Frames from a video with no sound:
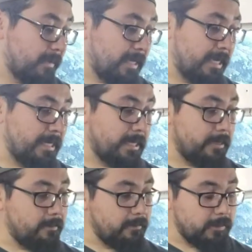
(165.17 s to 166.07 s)
He did
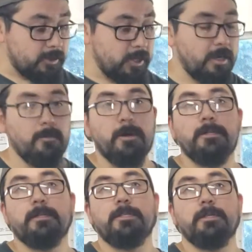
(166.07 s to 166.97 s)
a ton of work to
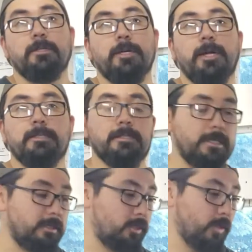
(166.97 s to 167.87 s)
the cylinder heads. It's
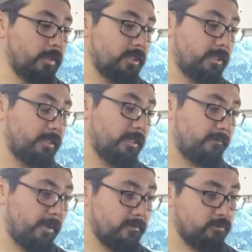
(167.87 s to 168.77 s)
got 2-inch intake
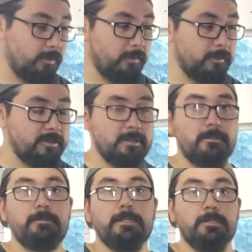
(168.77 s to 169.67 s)
valves,
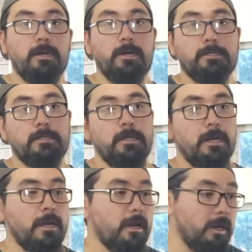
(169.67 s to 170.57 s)
1.63 exhaust.
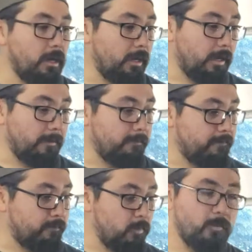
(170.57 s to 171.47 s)

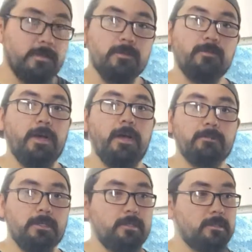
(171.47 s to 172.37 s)
Moving those valves
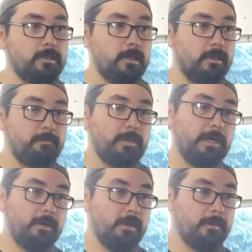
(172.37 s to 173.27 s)
is
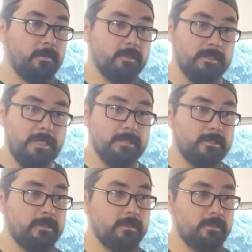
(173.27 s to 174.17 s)
PRW
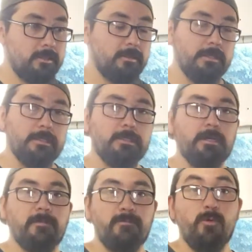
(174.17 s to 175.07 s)
stainless series
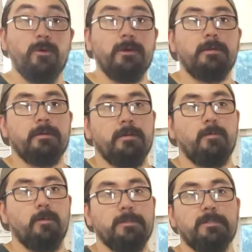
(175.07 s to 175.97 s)
Ford
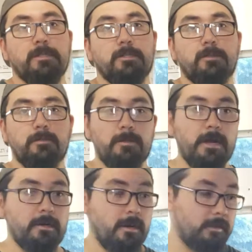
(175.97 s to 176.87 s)
1.6
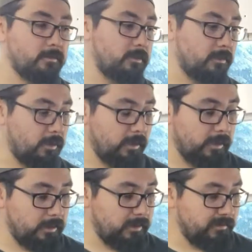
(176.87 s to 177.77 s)
rocker arms
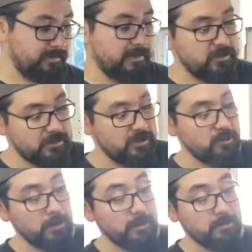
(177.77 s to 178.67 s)
on 5/16
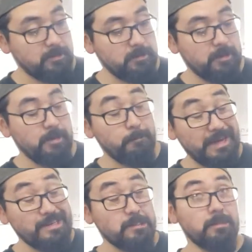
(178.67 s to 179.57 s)

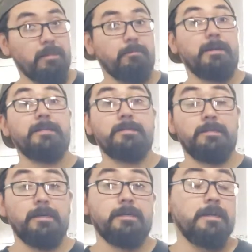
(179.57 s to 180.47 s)
base 3/8 stud.